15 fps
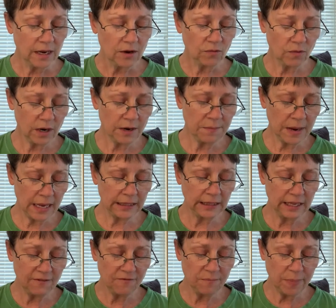One of my
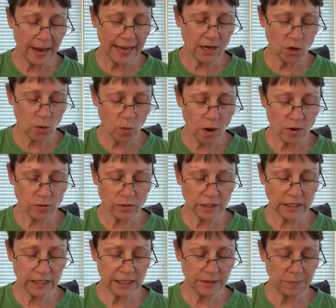live-by
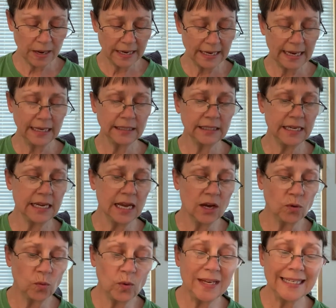quotes is by Elie
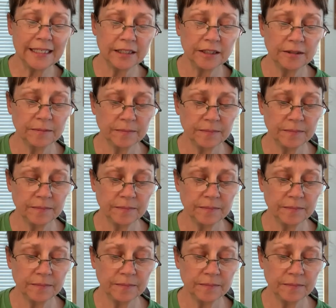Wiesel.